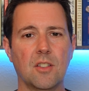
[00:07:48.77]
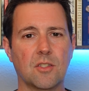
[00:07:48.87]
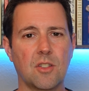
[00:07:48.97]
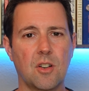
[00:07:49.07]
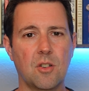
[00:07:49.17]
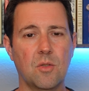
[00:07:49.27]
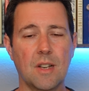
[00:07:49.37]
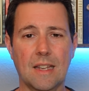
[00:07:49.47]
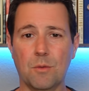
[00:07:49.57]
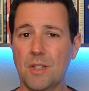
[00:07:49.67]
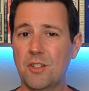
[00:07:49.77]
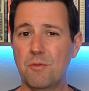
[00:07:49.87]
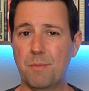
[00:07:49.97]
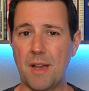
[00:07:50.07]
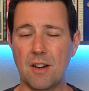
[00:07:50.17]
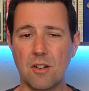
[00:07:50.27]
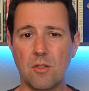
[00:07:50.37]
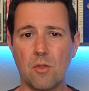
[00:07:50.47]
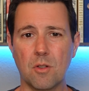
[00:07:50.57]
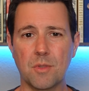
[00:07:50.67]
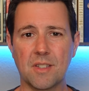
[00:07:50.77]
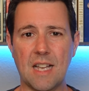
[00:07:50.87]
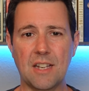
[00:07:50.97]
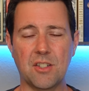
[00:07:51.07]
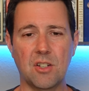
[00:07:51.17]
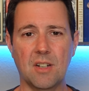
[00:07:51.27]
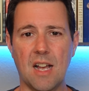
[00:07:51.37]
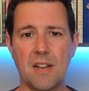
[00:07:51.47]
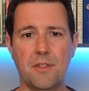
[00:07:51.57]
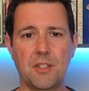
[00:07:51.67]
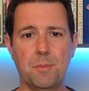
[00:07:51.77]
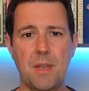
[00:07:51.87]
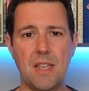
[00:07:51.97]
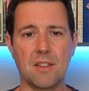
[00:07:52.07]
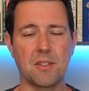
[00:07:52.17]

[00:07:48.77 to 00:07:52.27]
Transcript: So, will he do better, or was last year kind of his peak?